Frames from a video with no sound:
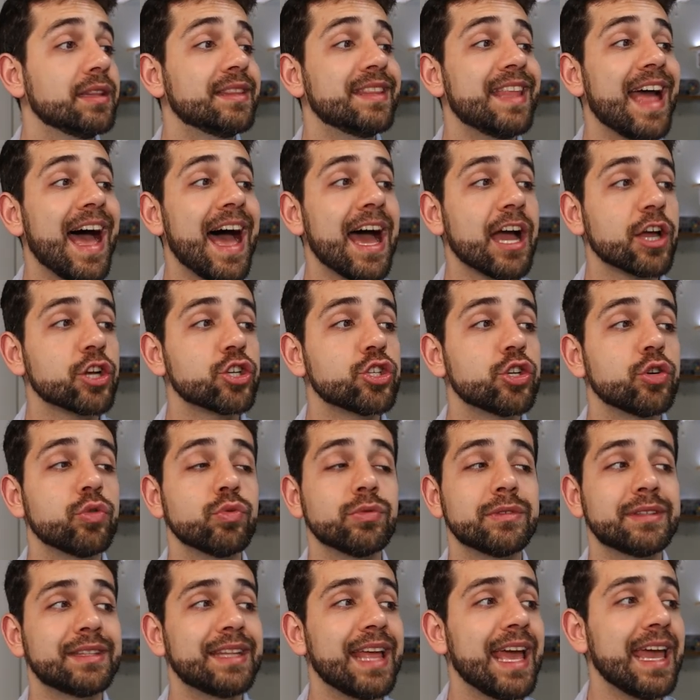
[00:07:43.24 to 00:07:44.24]
the
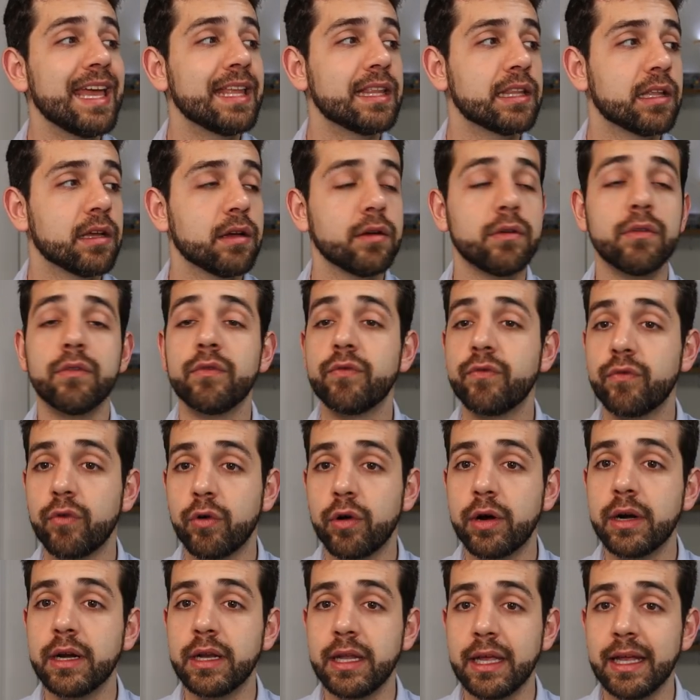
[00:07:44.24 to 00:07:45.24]
actual data
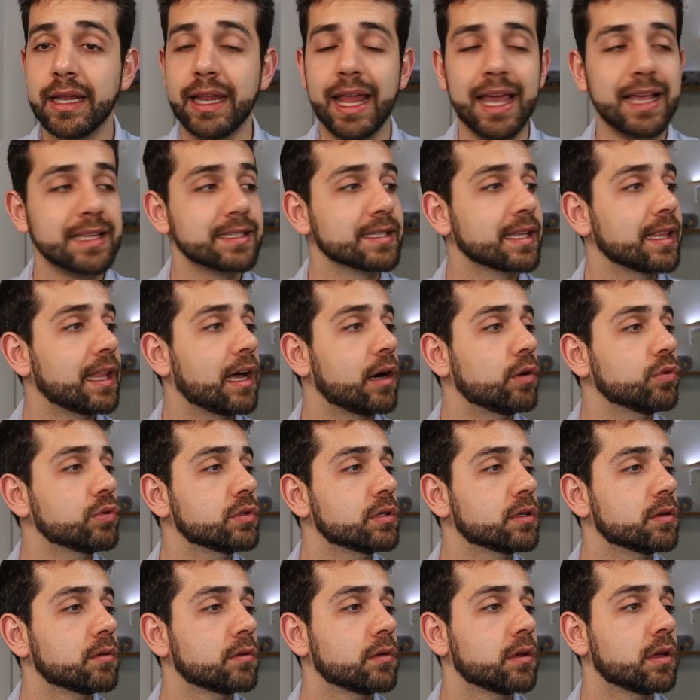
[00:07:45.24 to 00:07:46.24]
for the
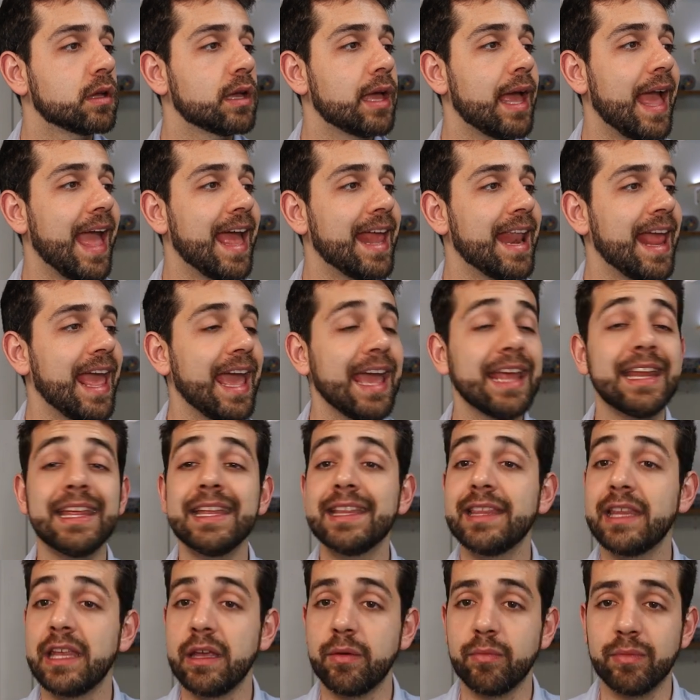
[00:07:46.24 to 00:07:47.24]
Nextcloud, and
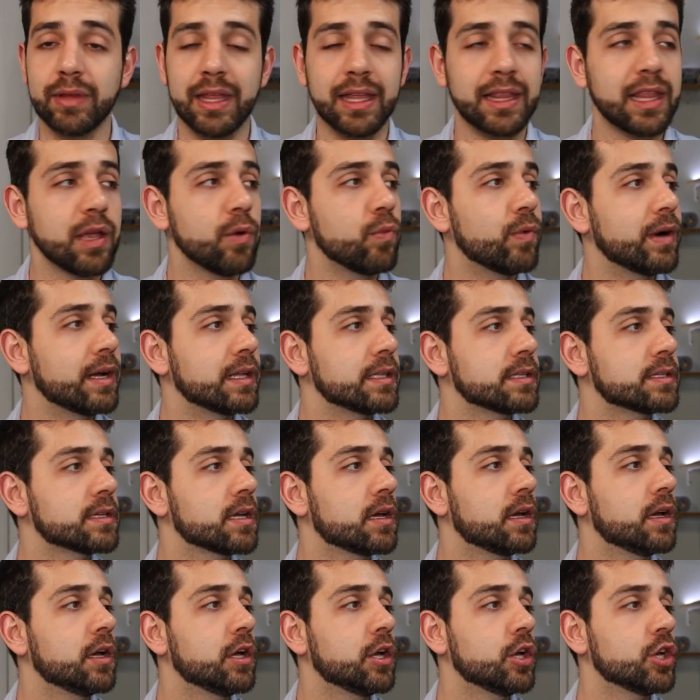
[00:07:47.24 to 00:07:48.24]
any theme that I
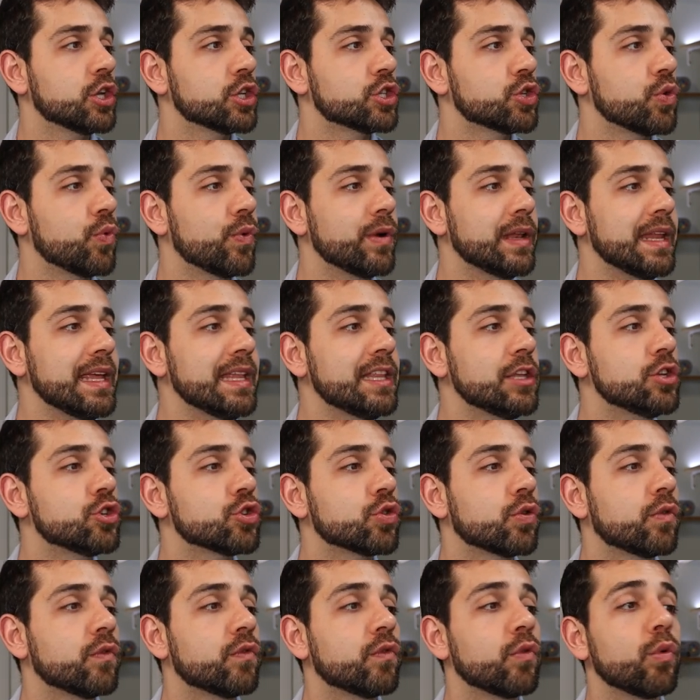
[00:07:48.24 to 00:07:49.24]
want. So we need to
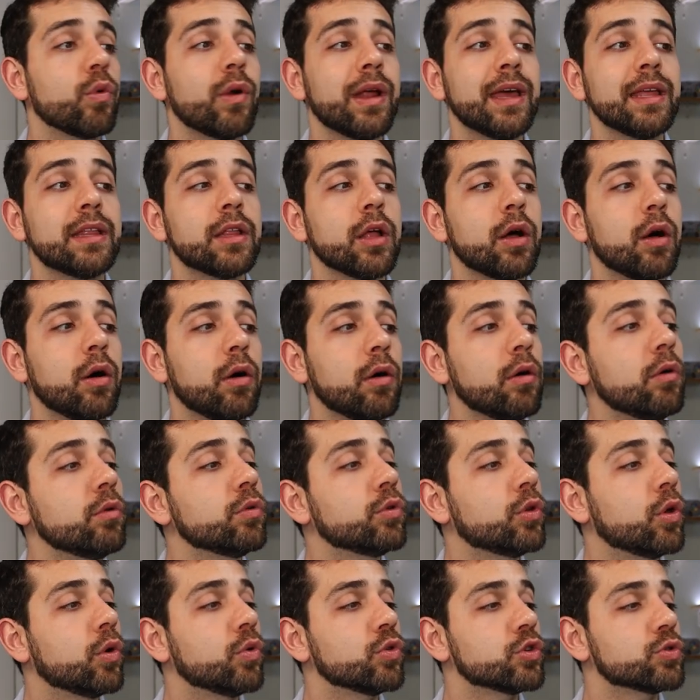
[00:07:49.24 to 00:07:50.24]
configure
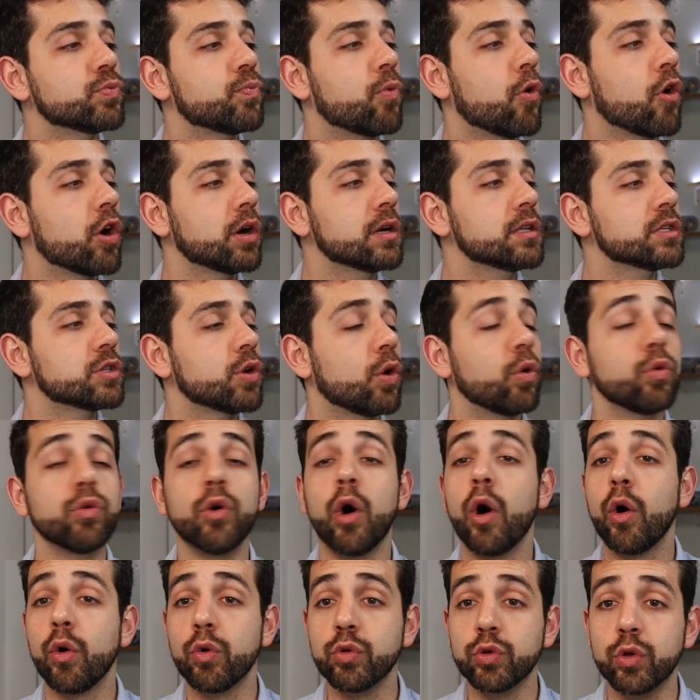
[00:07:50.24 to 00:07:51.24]
all those ports
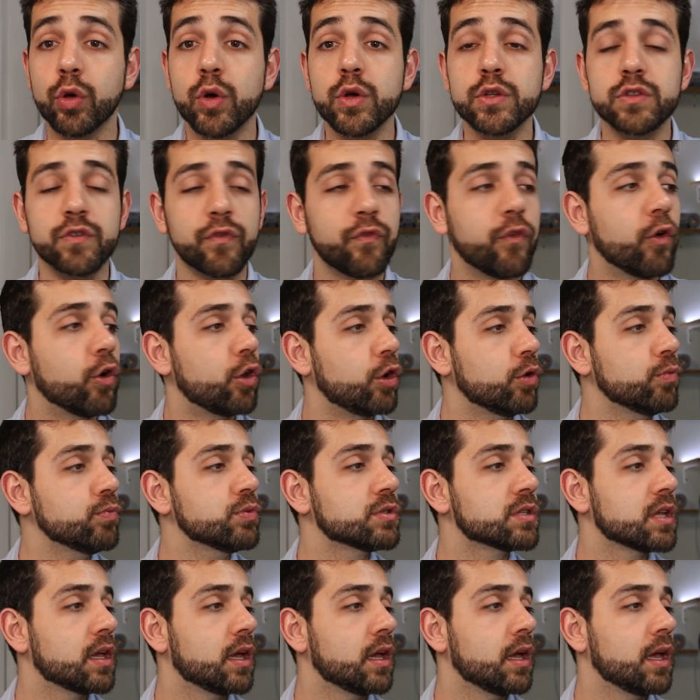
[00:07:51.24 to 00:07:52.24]
or all those
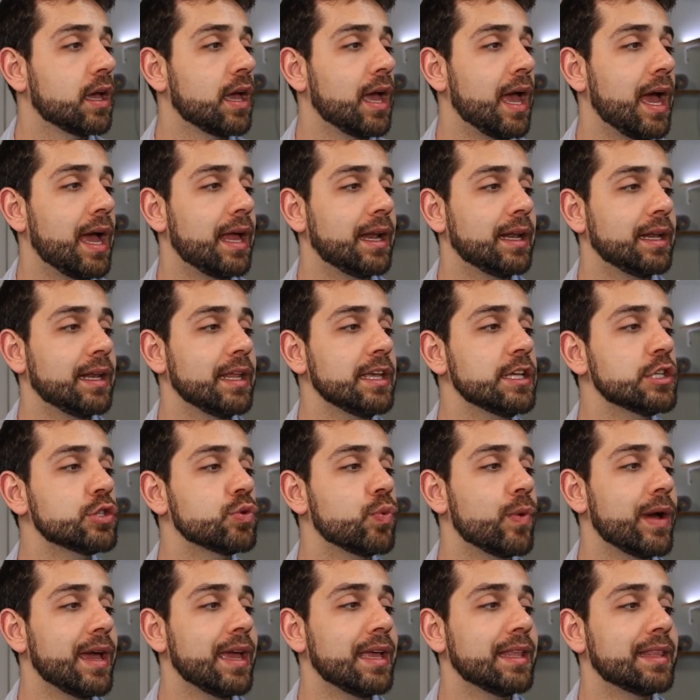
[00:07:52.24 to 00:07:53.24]
volumes, and
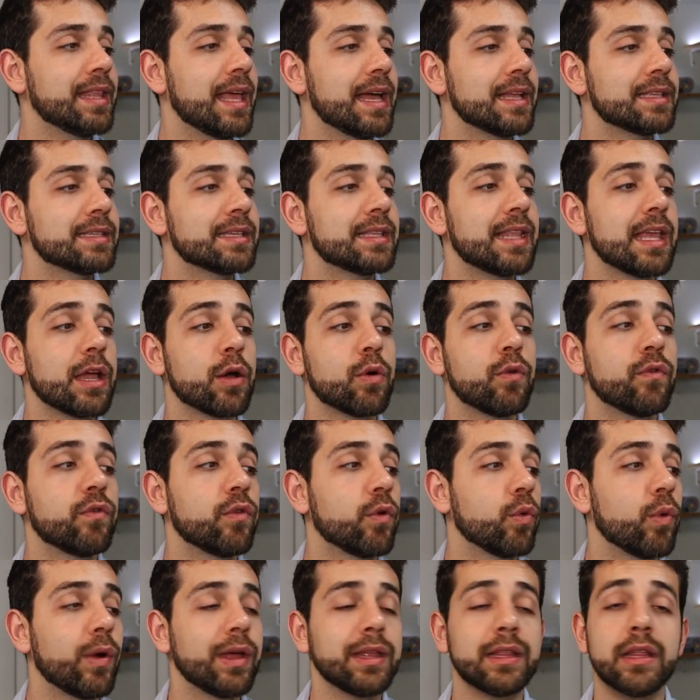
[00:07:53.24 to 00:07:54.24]
this way that they
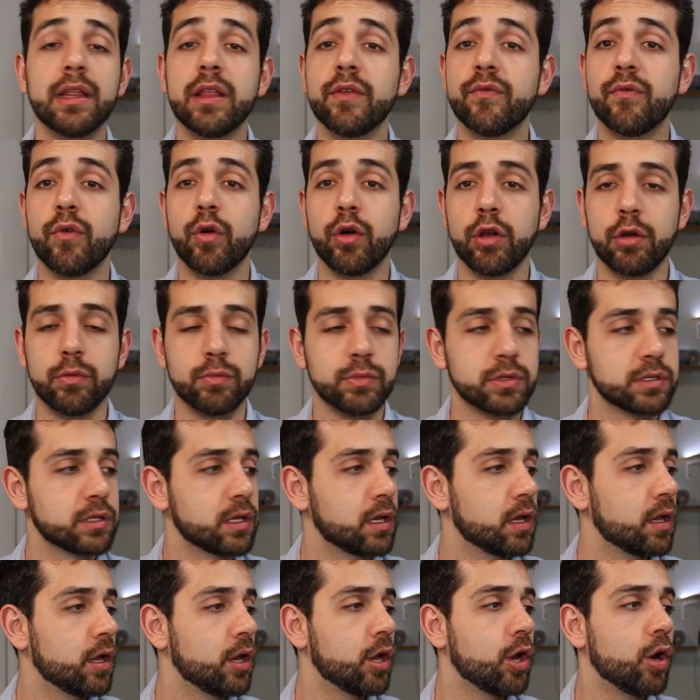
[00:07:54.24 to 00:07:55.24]
configure the
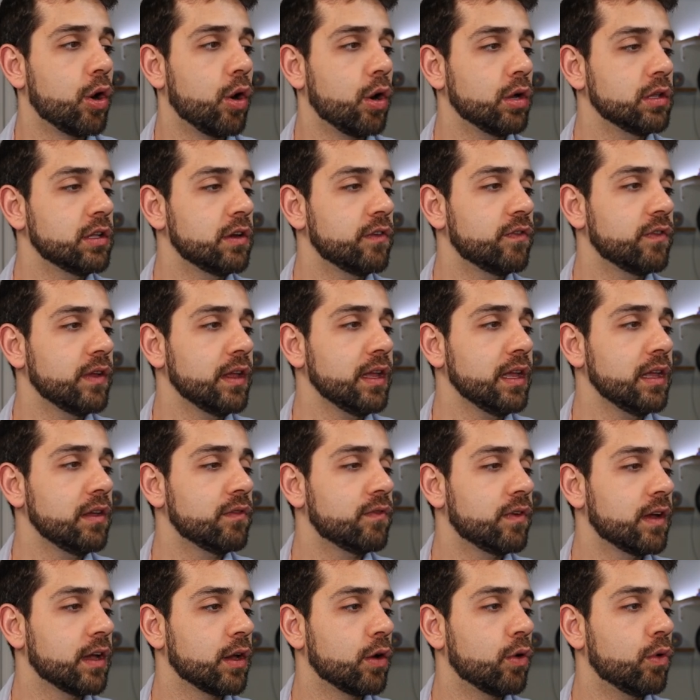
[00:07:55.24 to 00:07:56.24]
volumes. Other thing,
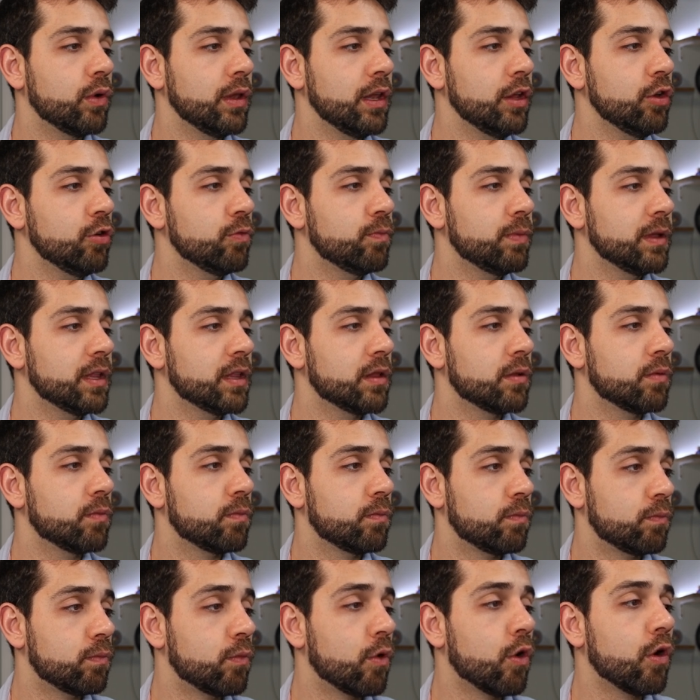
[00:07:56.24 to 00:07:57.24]
if I go a little bit
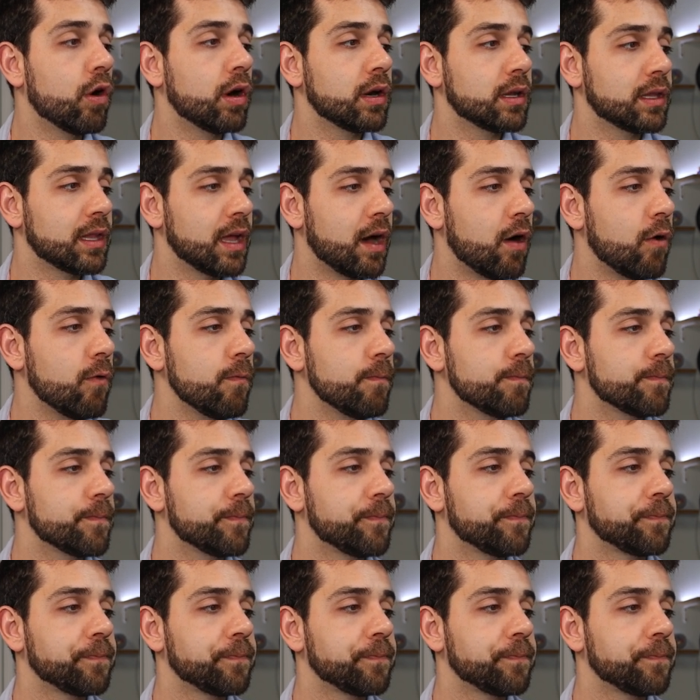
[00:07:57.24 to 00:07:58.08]
more down,